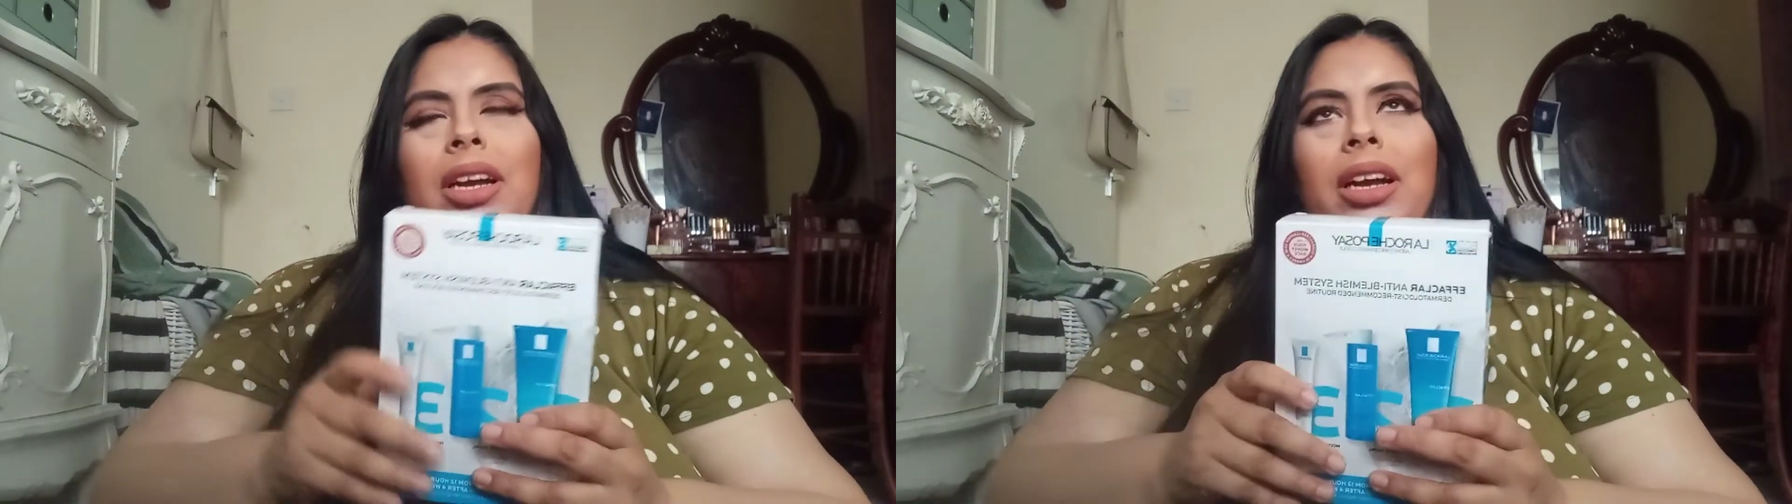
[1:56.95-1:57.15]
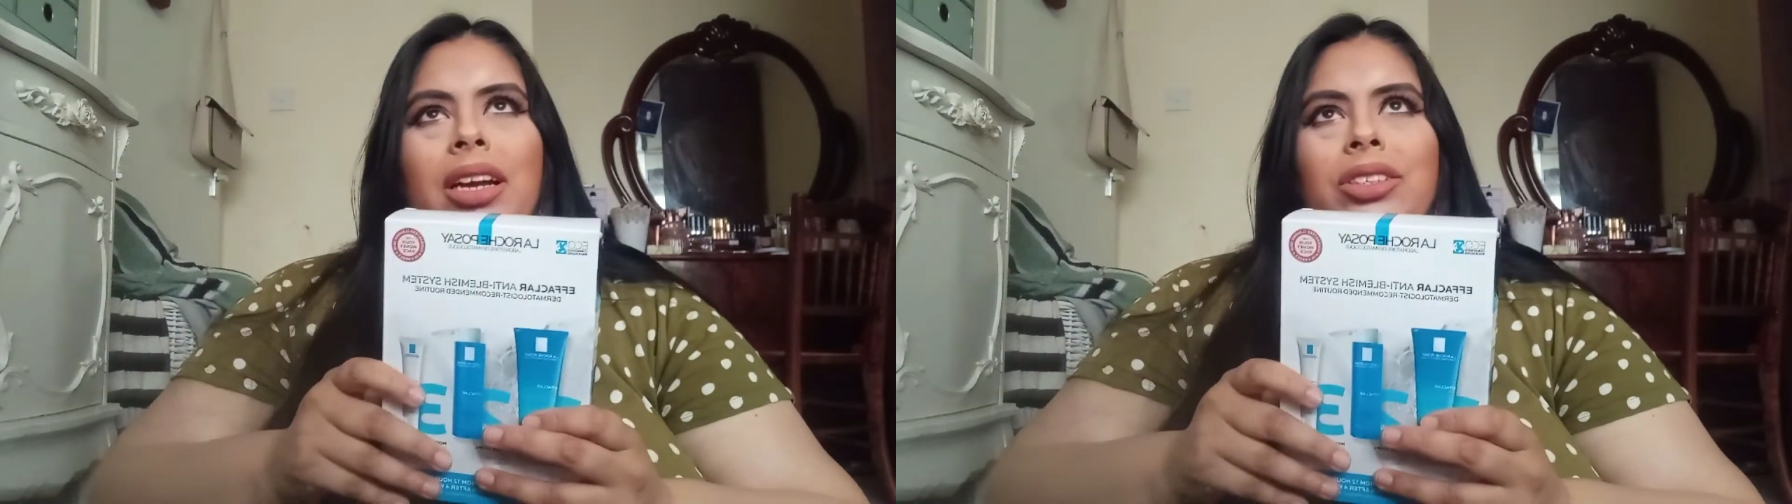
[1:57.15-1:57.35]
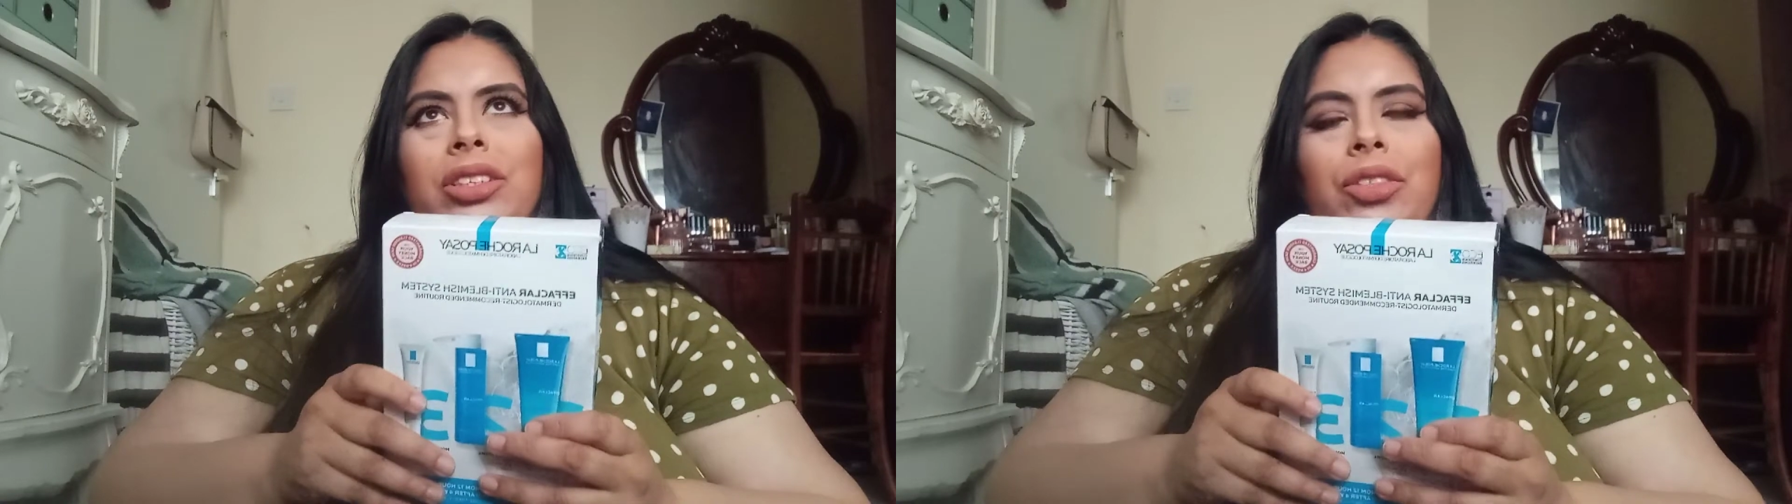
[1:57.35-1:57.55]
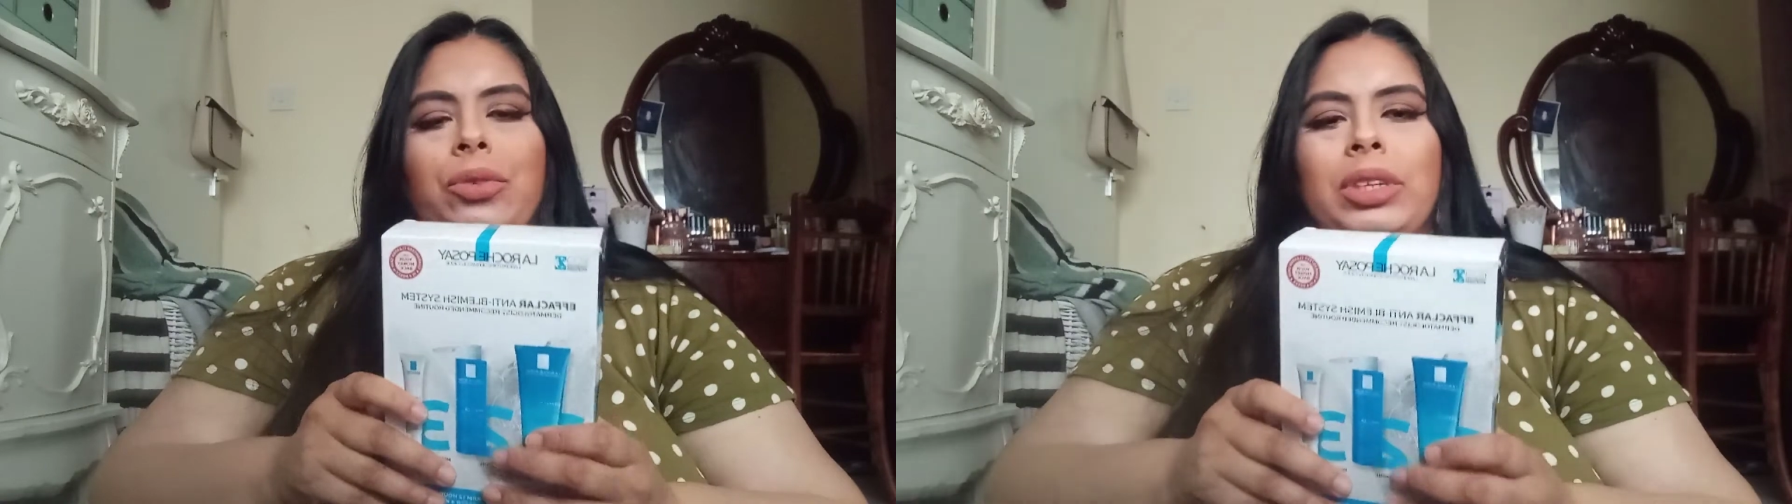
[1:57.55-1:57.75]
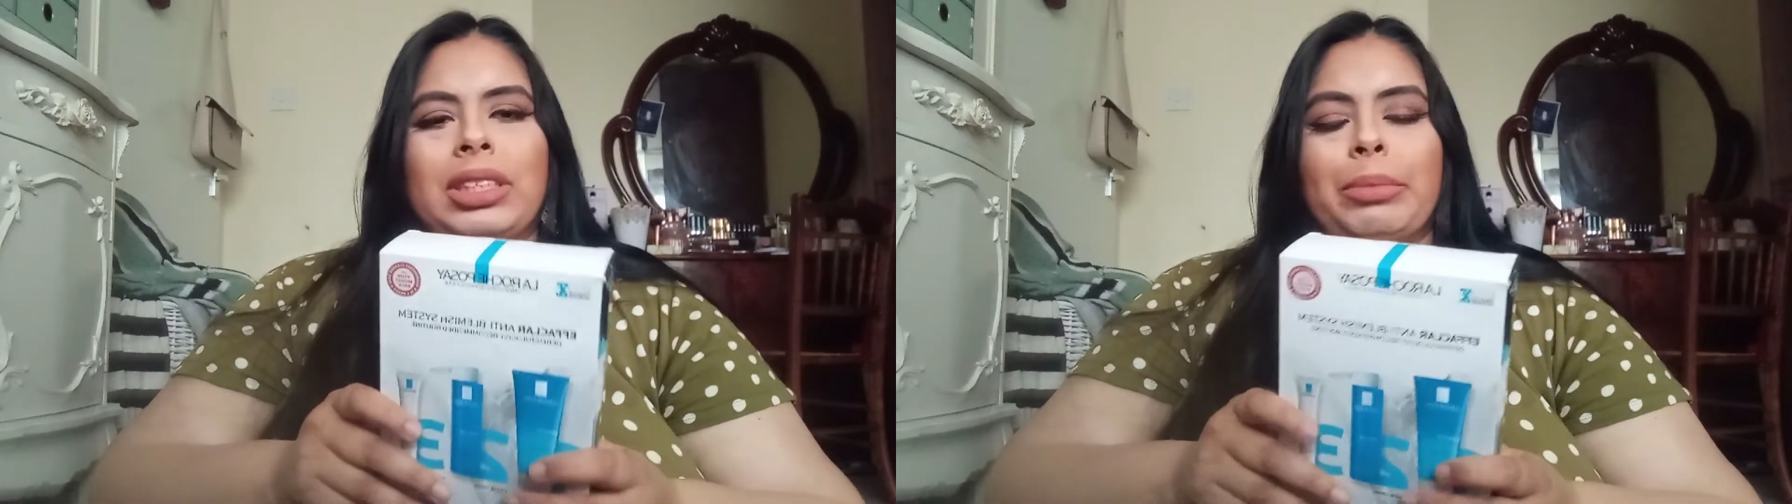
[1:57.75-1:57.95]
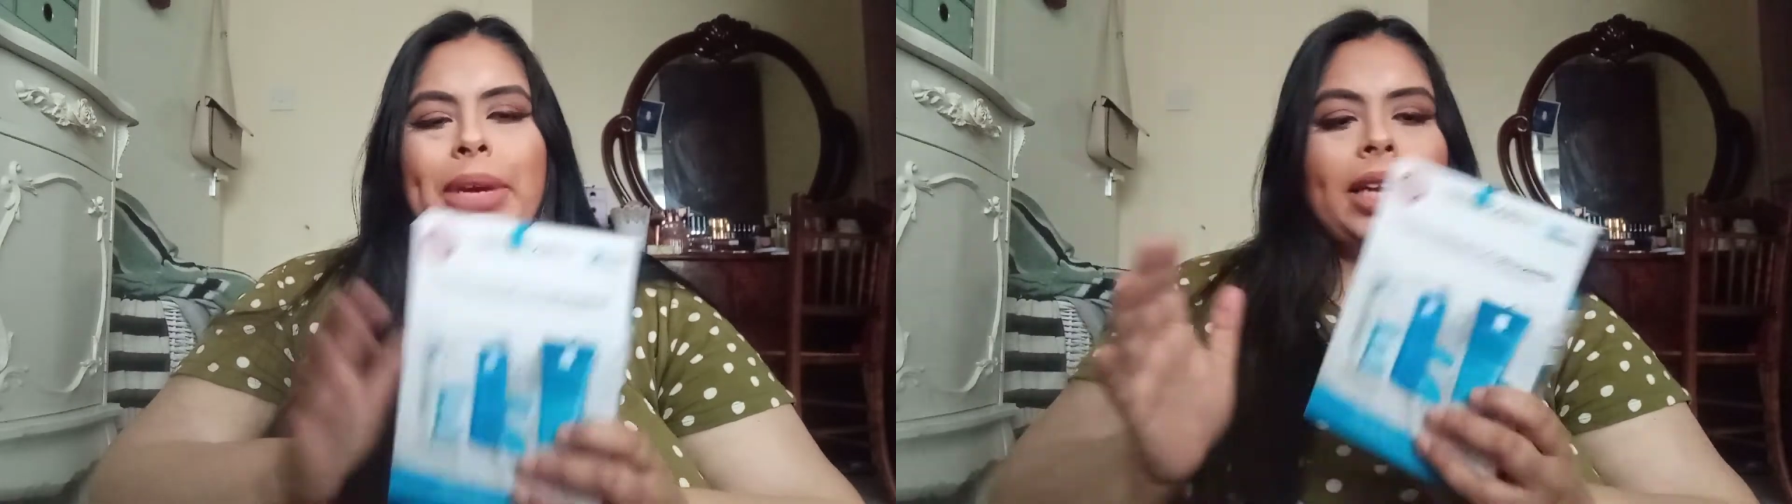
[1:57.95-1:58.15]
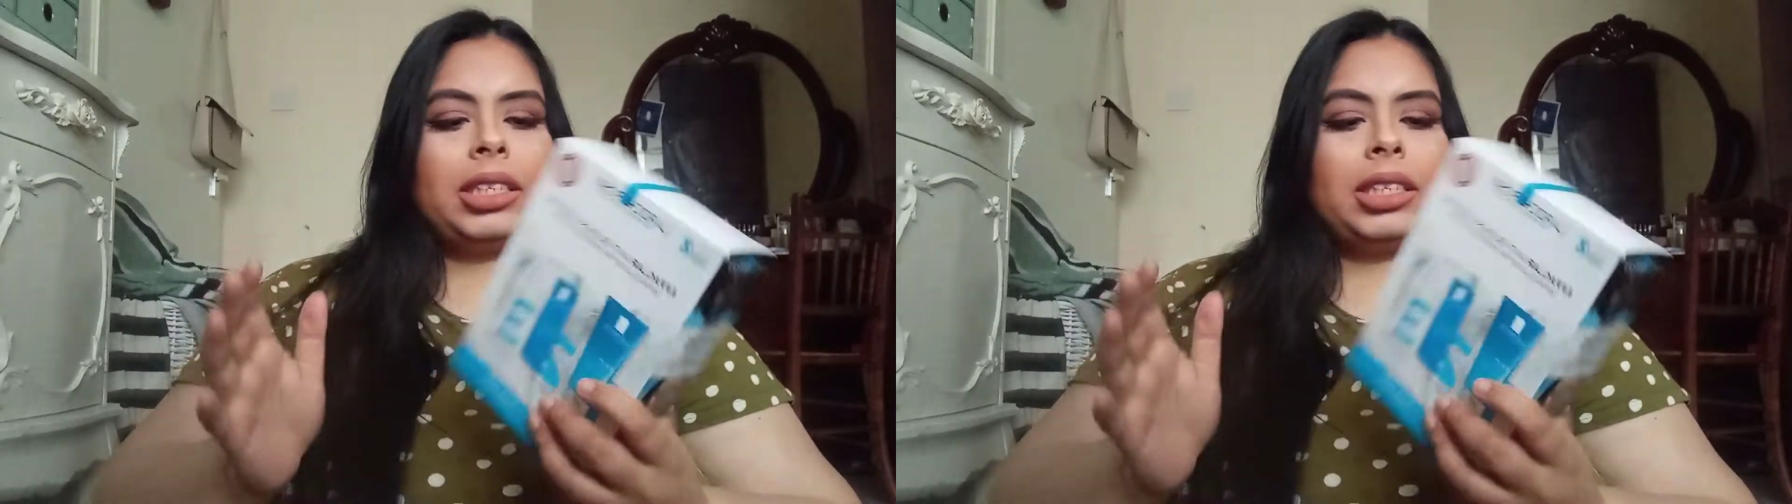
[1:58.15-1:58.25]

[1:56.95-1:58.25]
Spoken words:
I just thought it's a better